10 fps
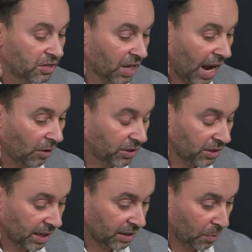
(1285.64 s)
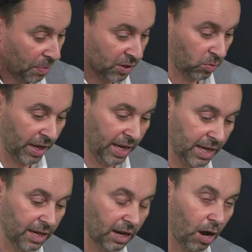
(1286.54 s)
So, how do you think the best way
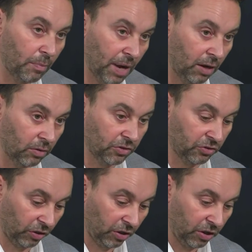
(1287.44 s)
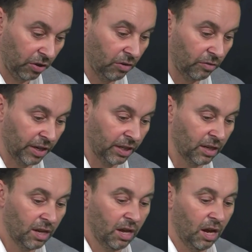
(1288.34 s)
he can go about securing
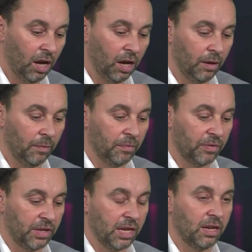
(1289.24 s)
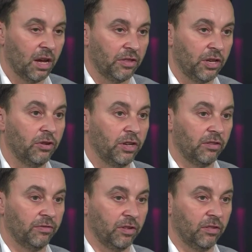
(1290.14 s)
um, the, uh, the
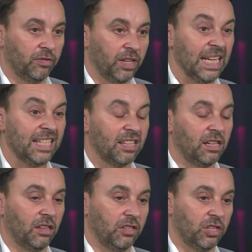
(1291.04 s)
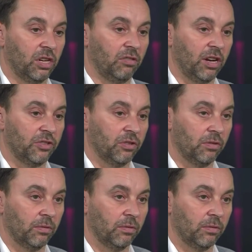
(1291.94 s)
union for, for at least another generation?